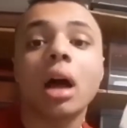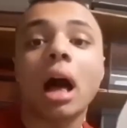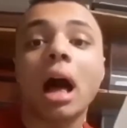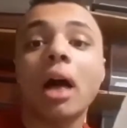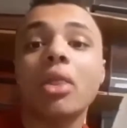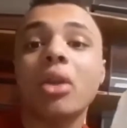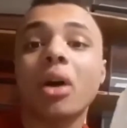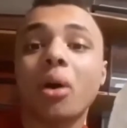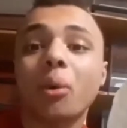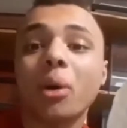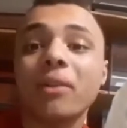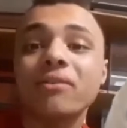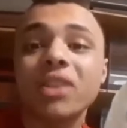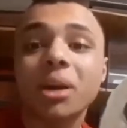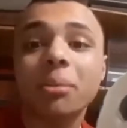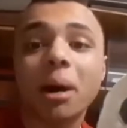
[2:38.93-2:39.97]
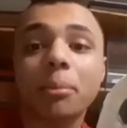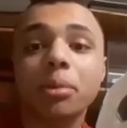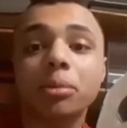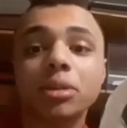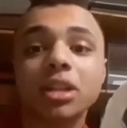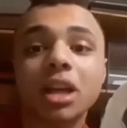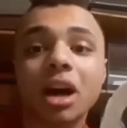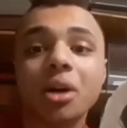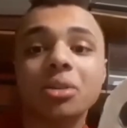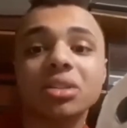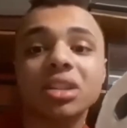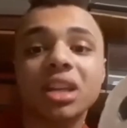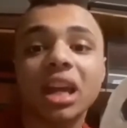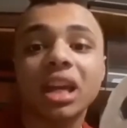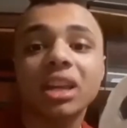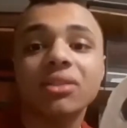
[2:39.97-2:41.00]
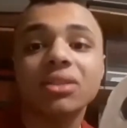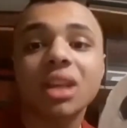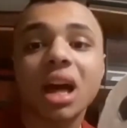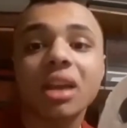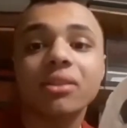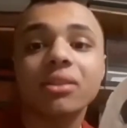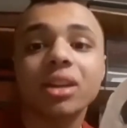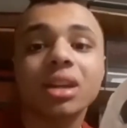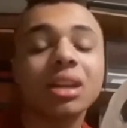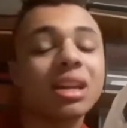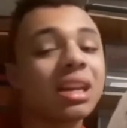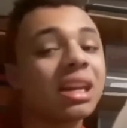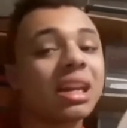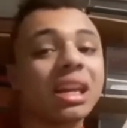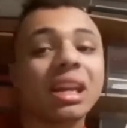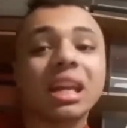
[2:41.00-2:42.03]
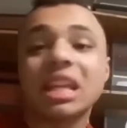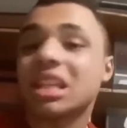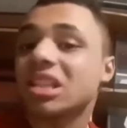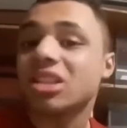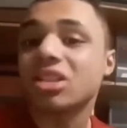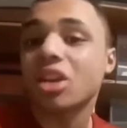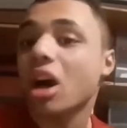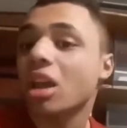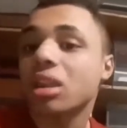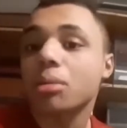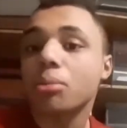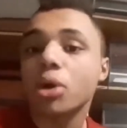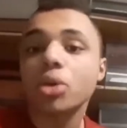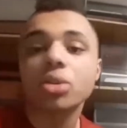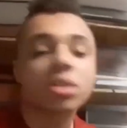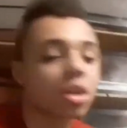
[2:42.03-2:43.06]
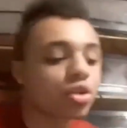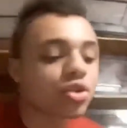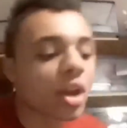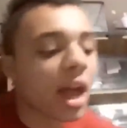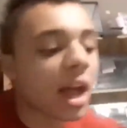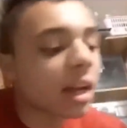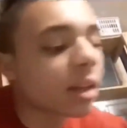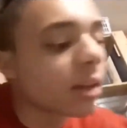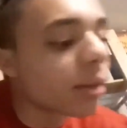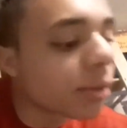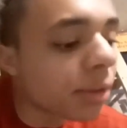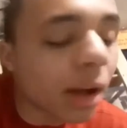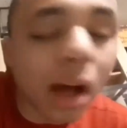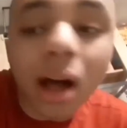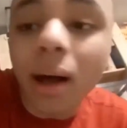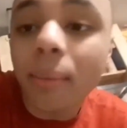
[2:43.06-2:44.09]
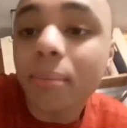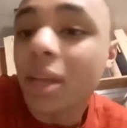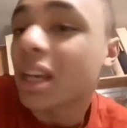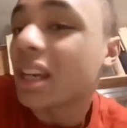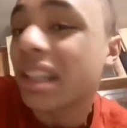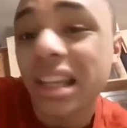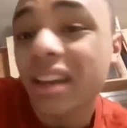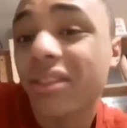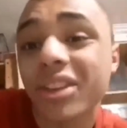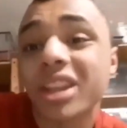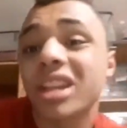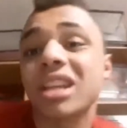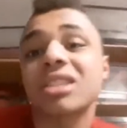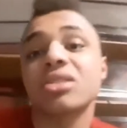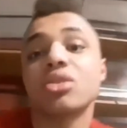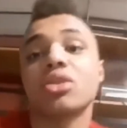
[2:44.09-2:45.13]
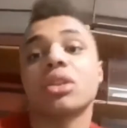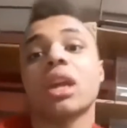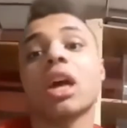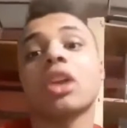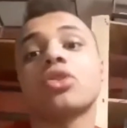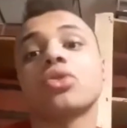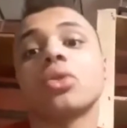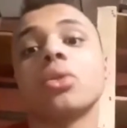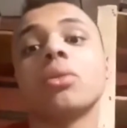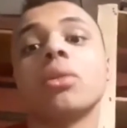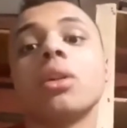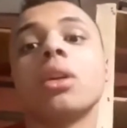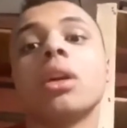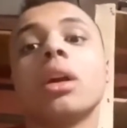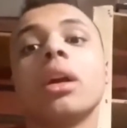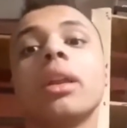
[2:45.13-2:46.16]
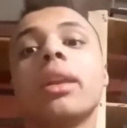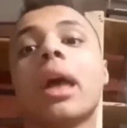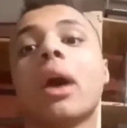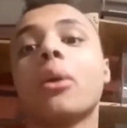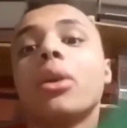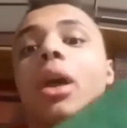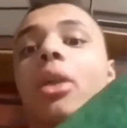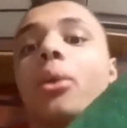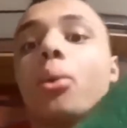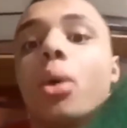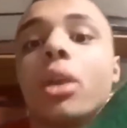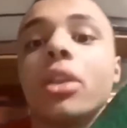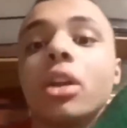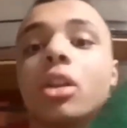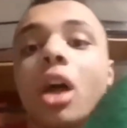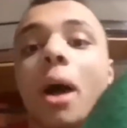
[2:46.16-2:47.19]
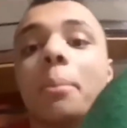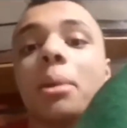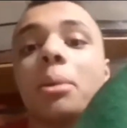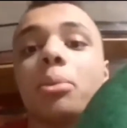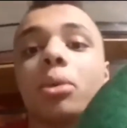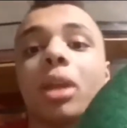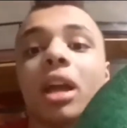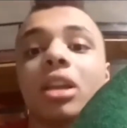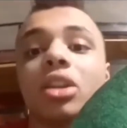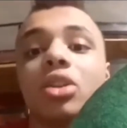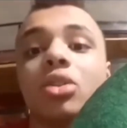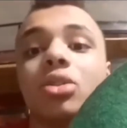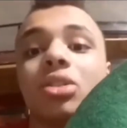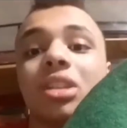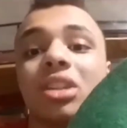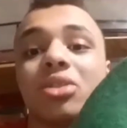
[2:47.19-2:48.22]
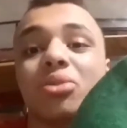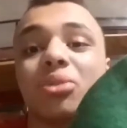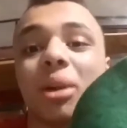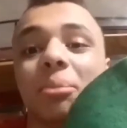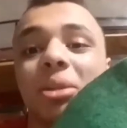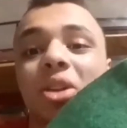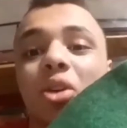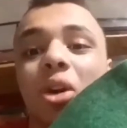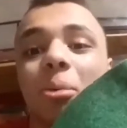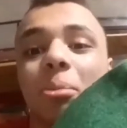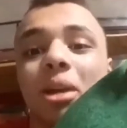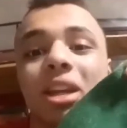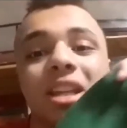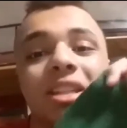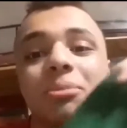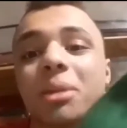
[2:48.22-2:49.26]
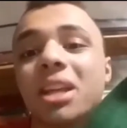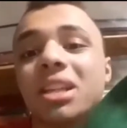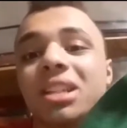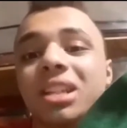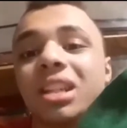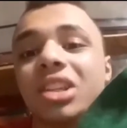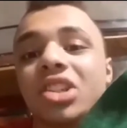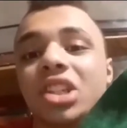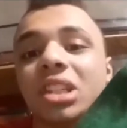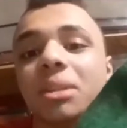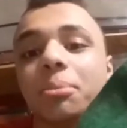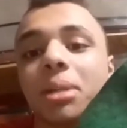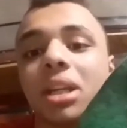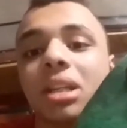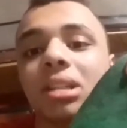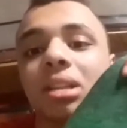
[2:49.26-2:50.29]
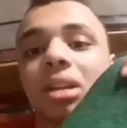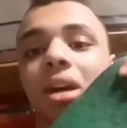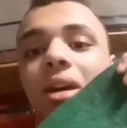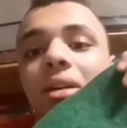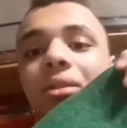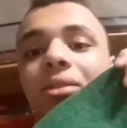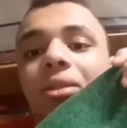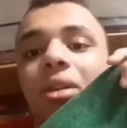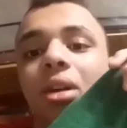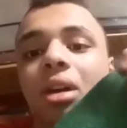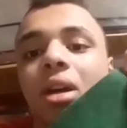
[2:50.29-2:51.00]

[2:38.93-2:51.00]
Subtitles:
The one thing about paper towels, the negative side of it, it's not the most attractive, and it definitely doesn't look natural. Now, another one that a lot of people like to use is Repti carpet. It's basically just a piece of